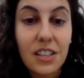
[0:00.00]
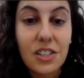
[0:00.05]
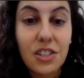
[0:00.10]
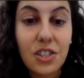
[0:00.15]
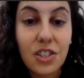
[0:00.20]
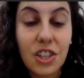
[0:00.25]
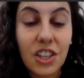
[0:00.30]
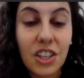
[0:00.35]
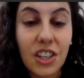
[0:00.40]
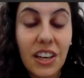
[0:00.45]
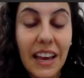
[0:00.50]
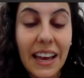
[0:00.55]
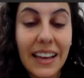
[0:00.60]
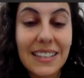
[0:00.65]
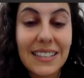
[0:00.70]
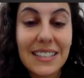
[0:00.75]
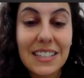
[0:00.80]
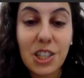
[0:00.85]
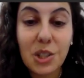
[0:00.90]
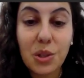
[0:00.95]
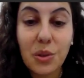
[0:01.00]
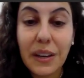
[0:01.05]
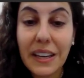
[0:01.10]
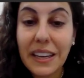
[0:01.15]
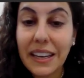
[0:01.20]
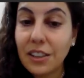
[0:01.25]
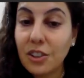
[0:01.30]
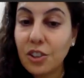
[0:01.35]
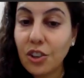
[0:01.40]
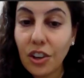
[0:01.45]
Stir until
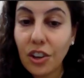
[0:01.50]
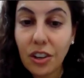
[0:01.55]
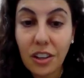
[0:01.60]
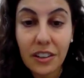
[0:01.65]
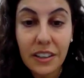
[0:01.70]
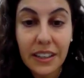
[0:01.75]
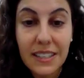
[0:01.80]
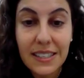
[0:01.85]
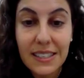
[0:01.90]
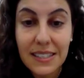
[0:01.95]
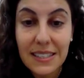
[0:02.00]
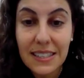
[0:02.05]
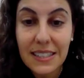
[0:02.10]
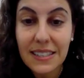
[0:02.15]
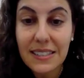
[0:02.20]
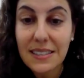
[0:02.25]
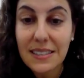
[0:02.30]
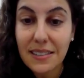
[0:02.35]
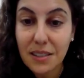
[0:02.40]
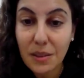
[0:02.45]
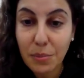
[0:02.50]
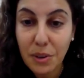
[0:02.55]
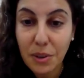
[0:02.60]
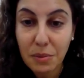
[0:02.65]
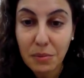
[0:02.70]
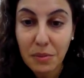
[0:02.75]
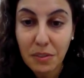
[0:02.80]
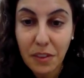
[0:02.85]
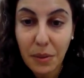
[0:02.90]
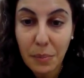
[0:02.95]
it no longer sticks to the
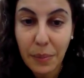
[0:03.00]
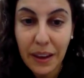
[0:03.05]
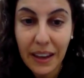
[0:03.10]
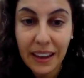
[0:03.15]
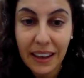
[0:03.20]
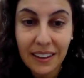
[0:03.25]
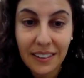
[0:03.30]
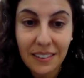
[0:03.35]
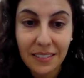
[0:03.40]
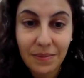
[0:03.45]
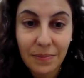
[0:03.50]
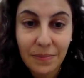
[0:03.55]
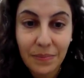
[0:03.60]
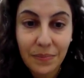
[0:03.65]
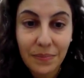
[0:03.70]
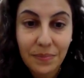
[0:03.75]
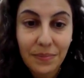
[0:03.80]
bottom of the pan.